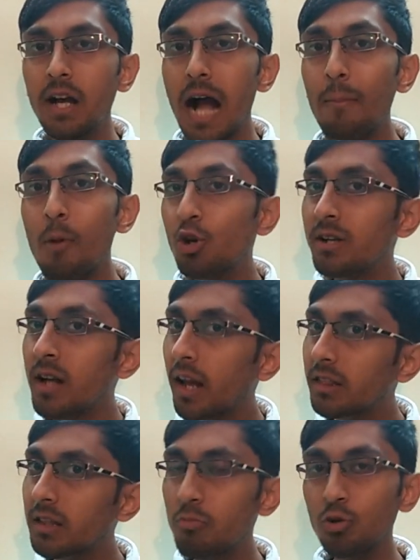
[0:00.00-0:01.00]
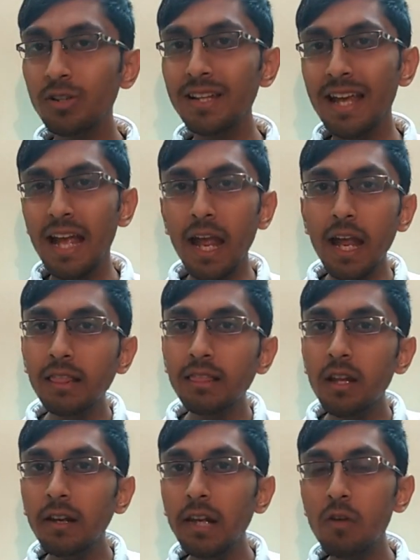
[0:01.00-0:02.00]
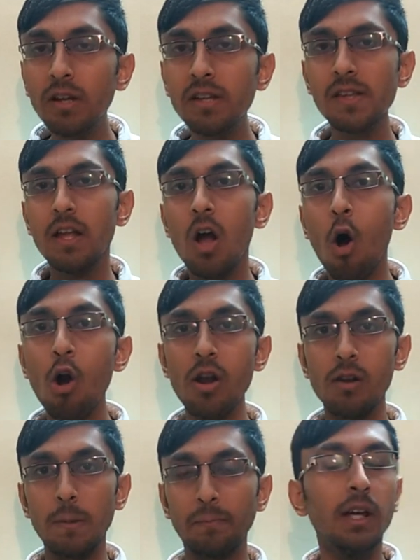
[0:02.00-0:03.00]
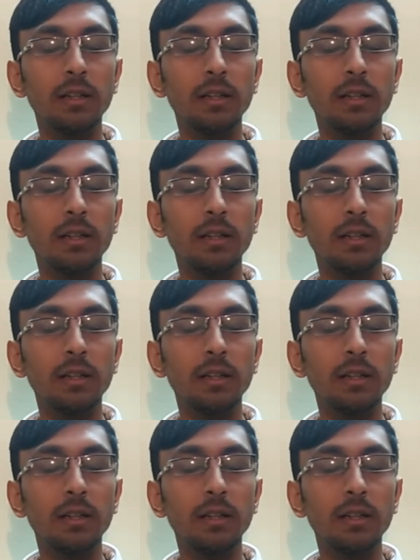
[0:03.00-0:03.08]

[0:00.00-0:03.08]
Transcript: about Narendra Modi in the relevance order.